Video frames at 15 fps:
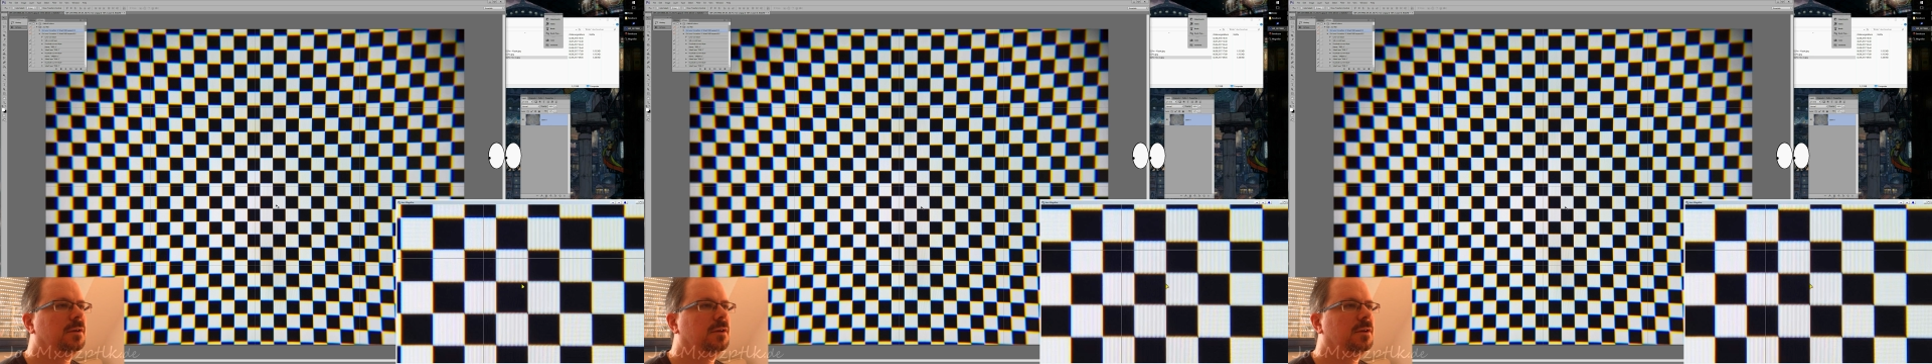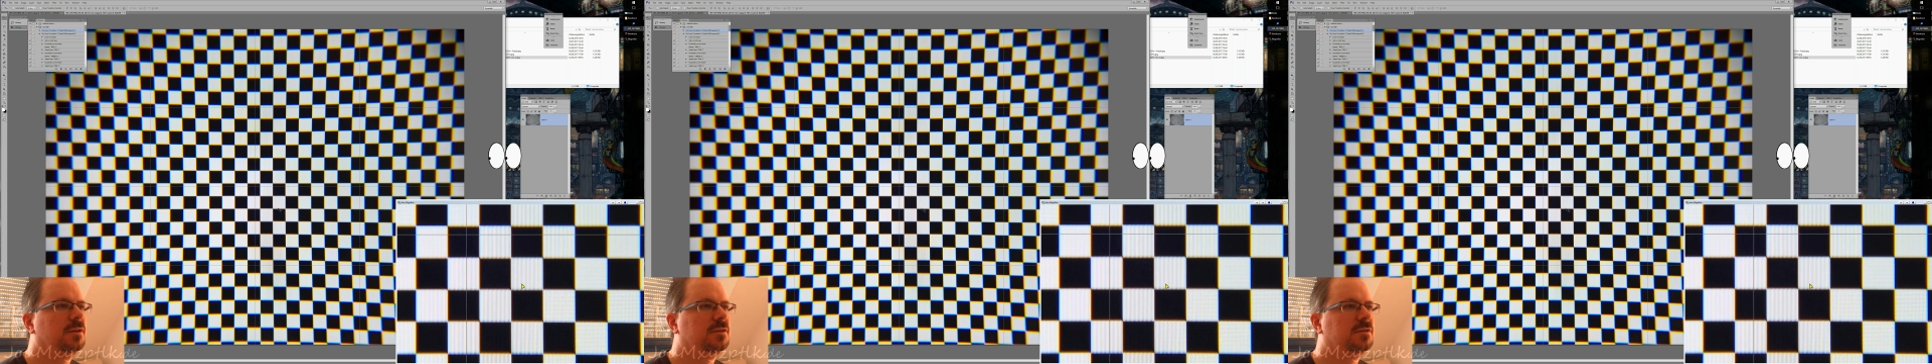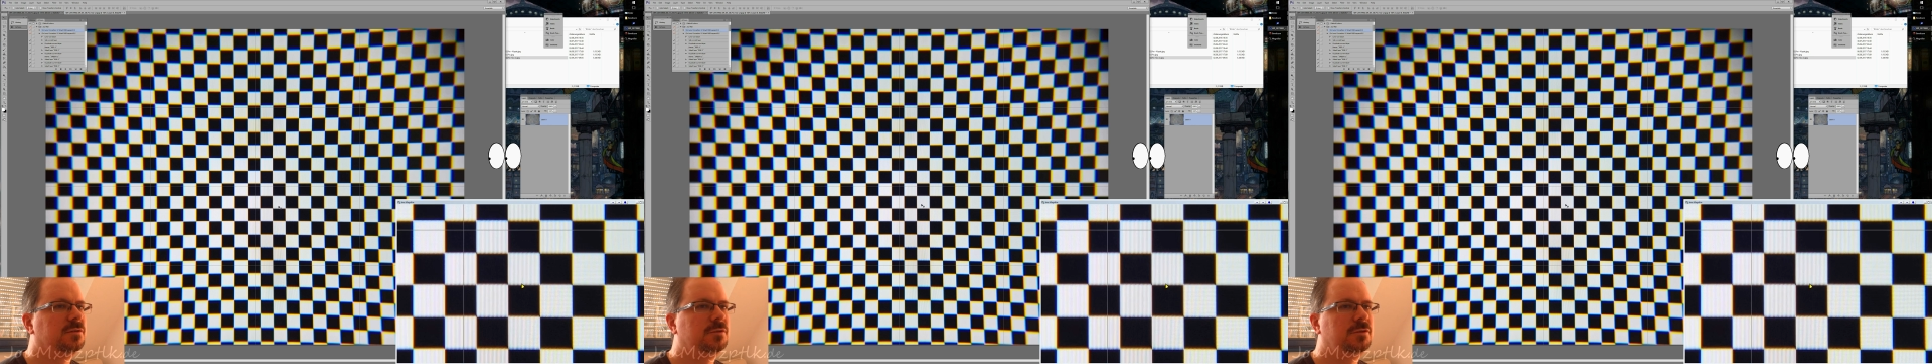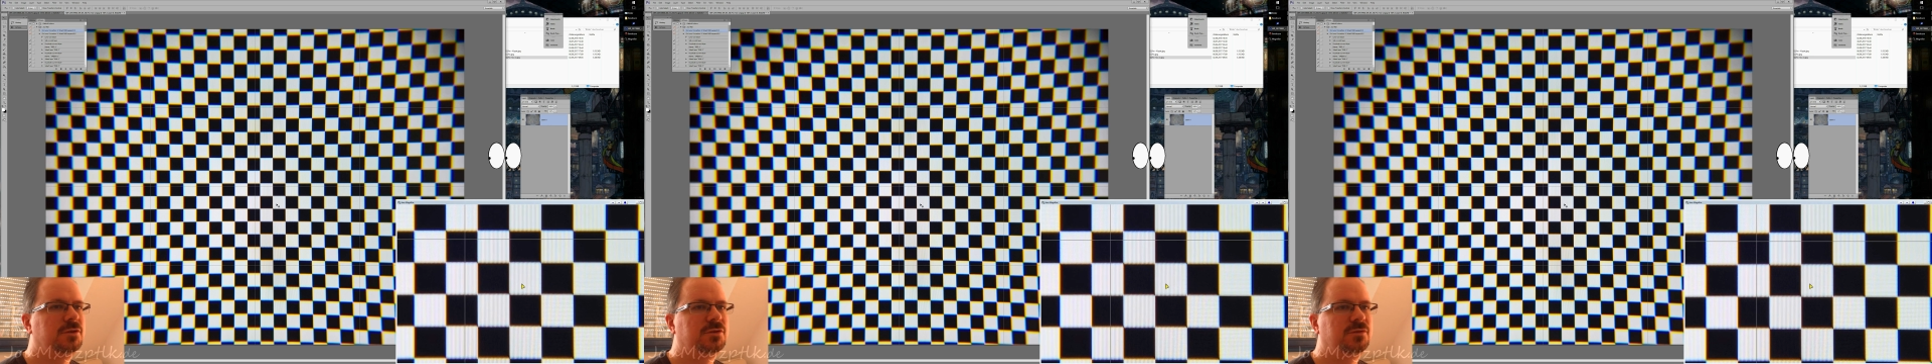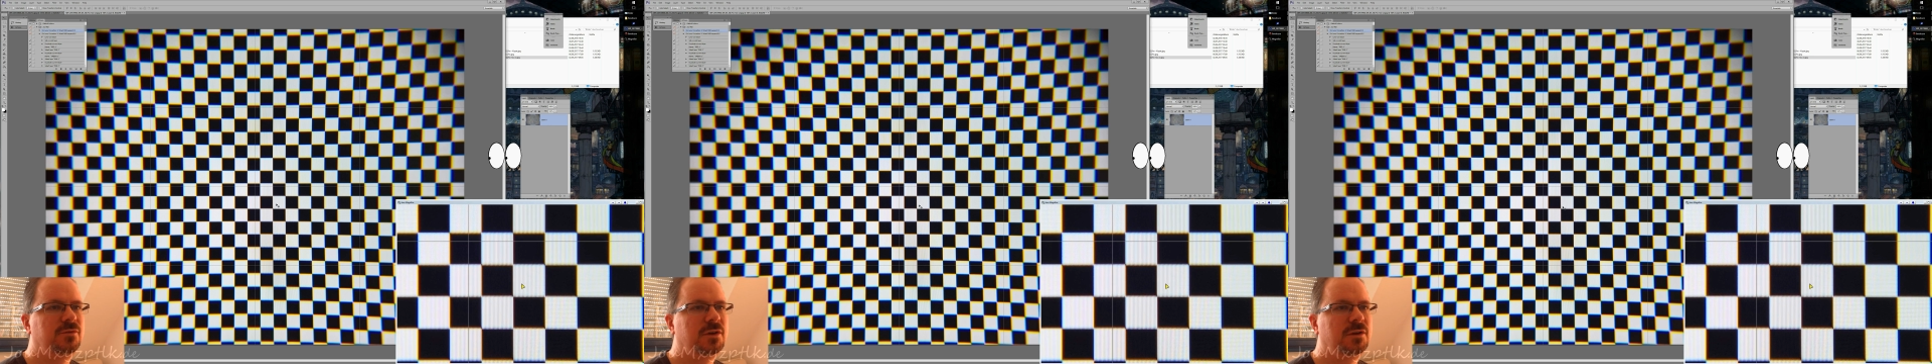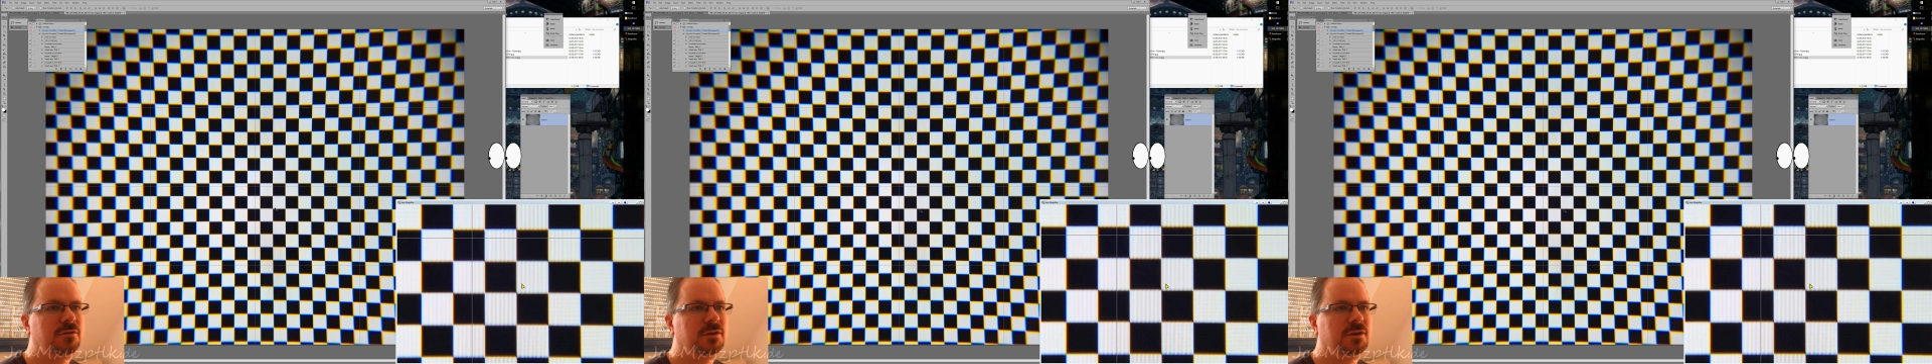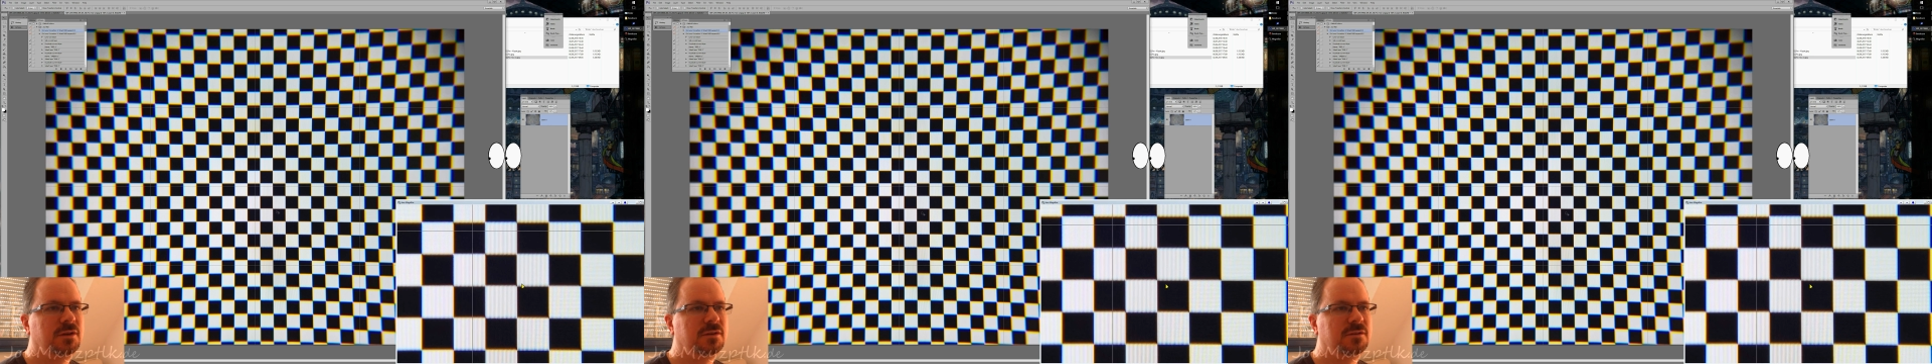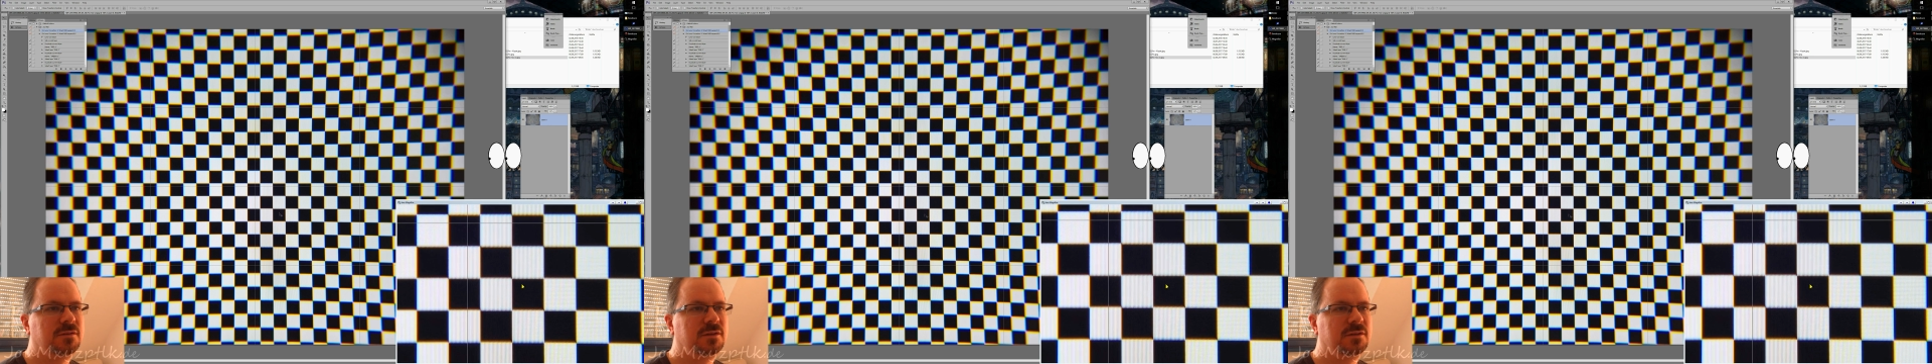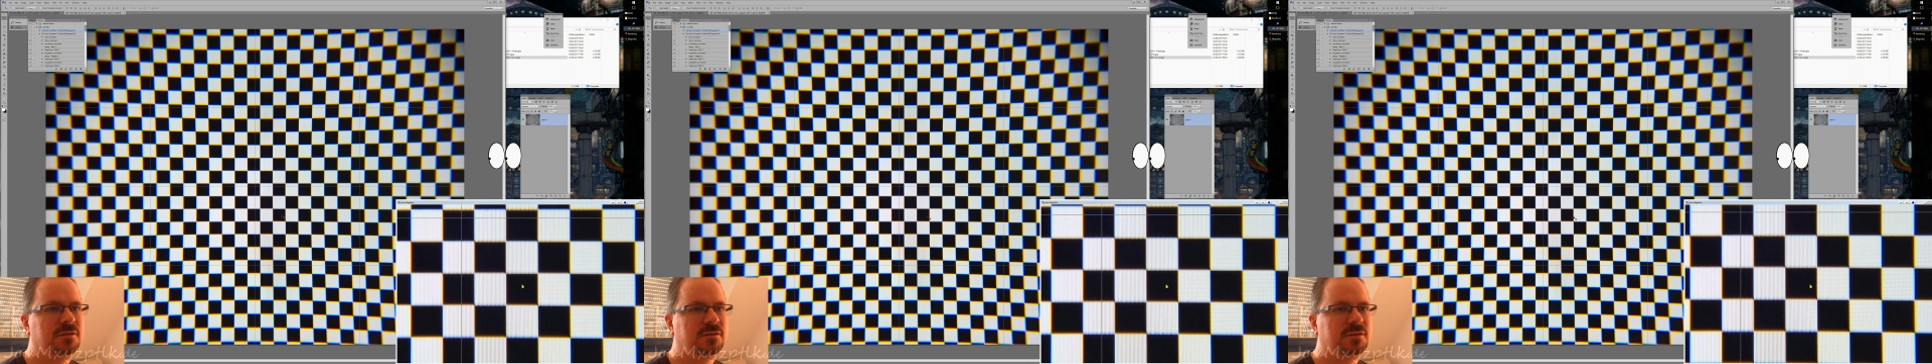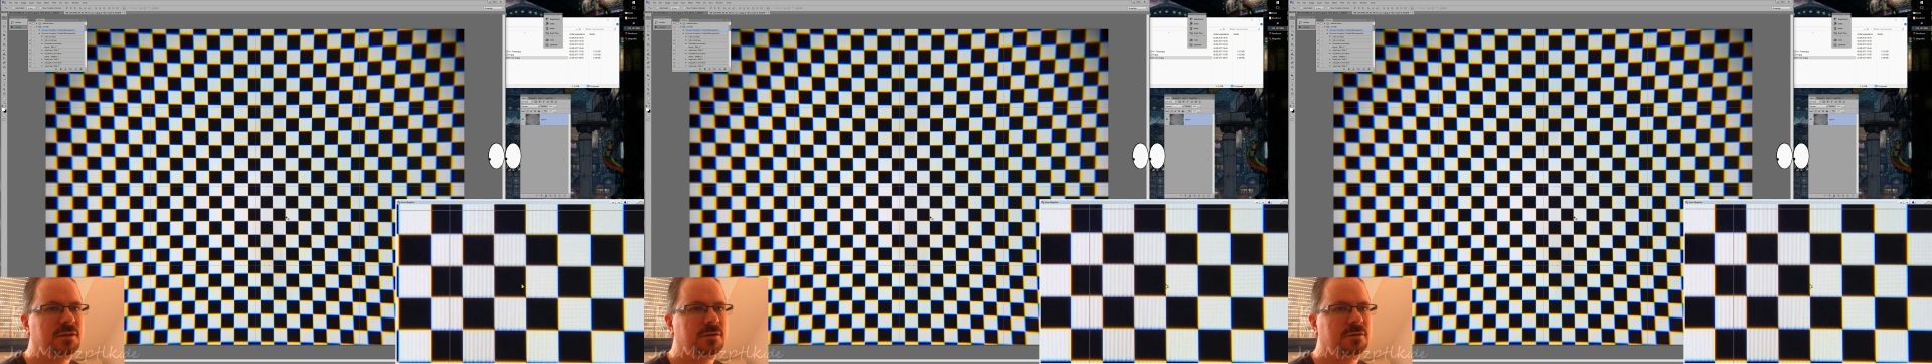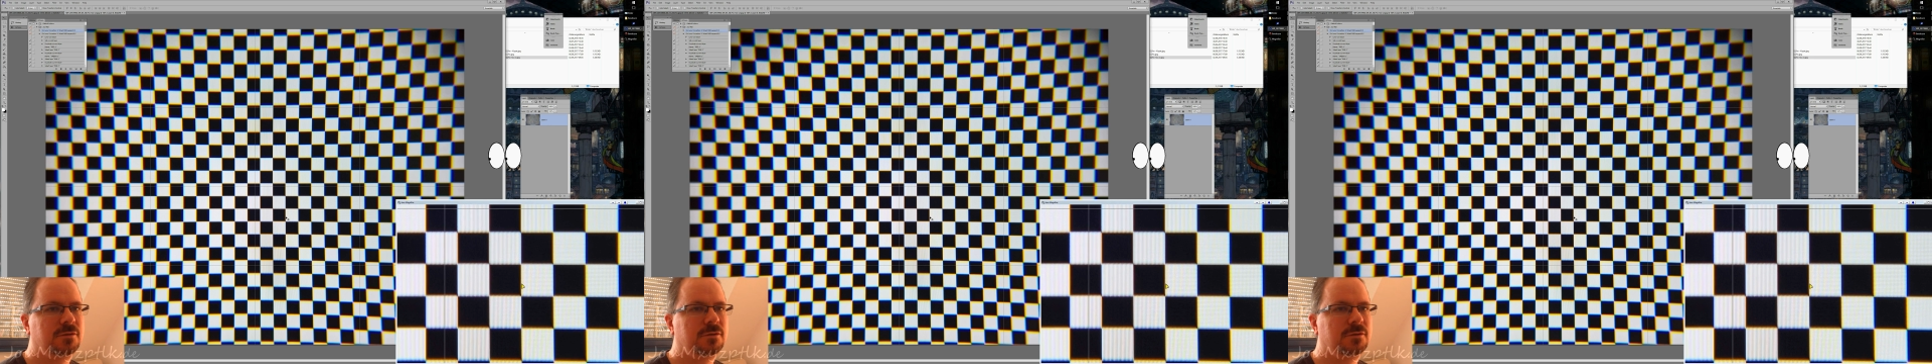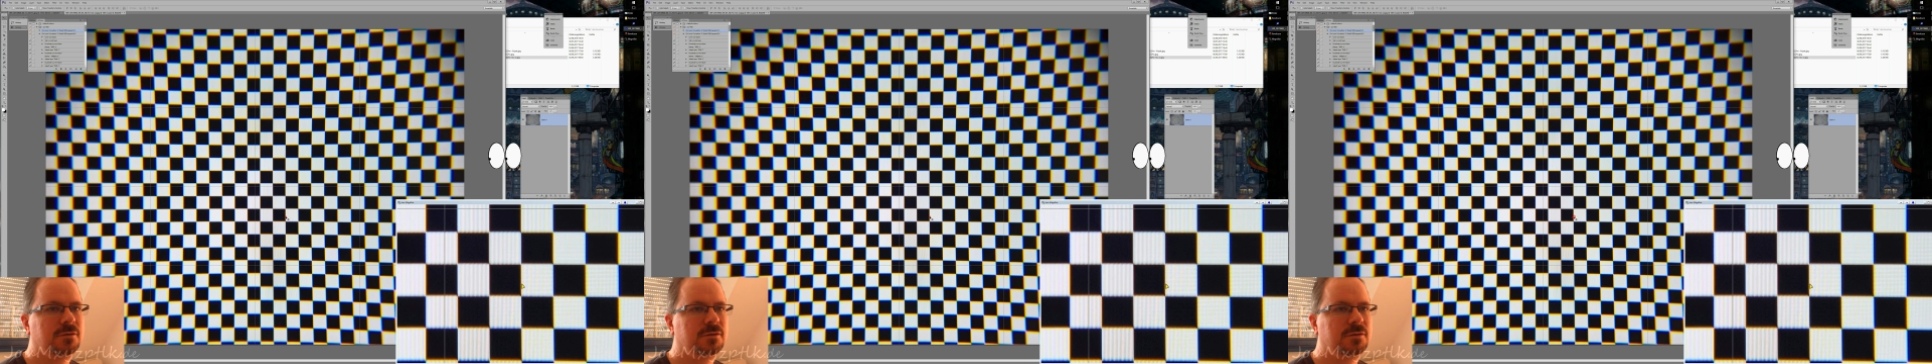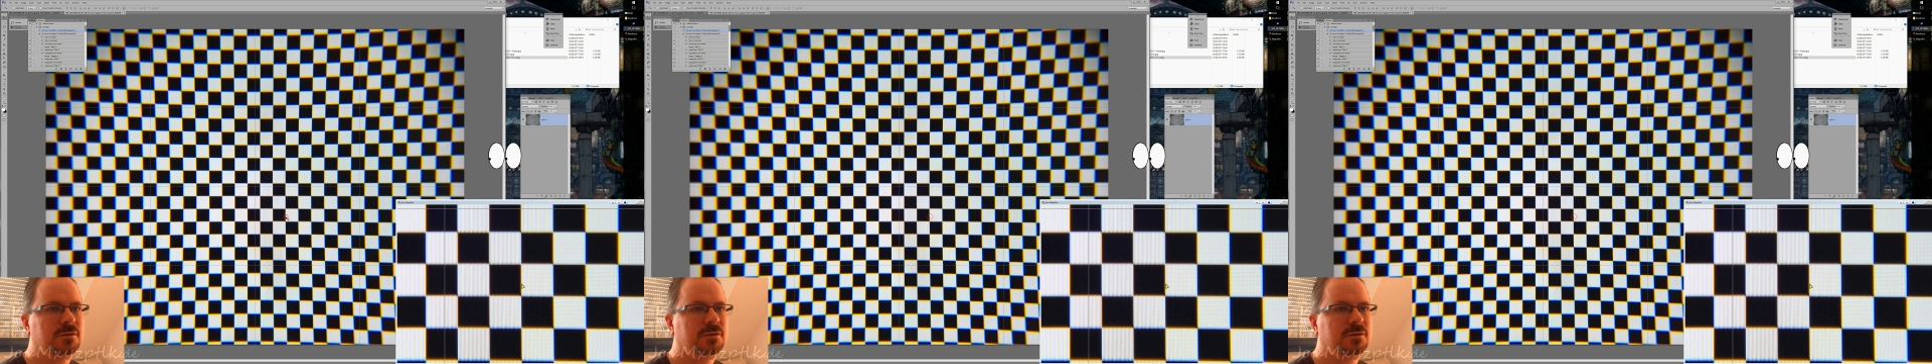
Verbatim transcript: and search where is the center.